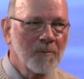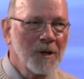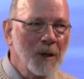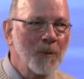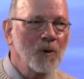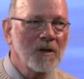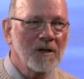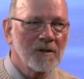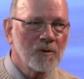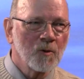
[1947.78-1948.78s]
people
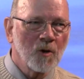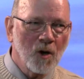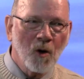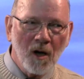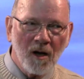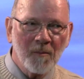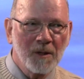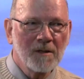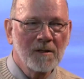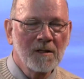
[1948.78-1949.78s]
can grow up
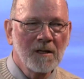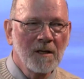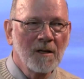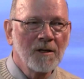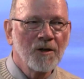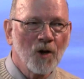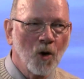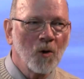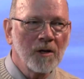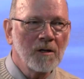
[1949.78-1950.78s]

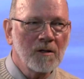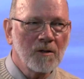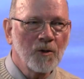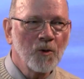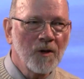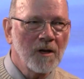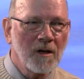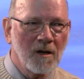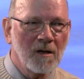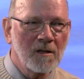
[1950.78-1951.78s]
knowing who they
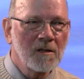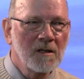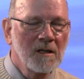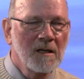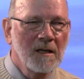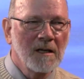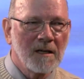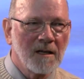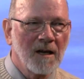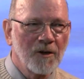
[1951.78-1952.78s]
are,
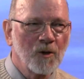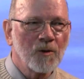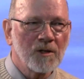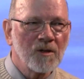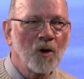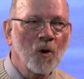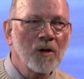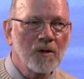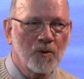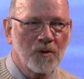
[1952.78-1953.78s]
and not only
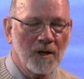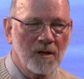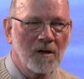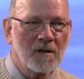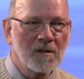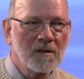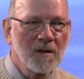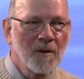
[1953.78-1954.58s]
knowing who they are,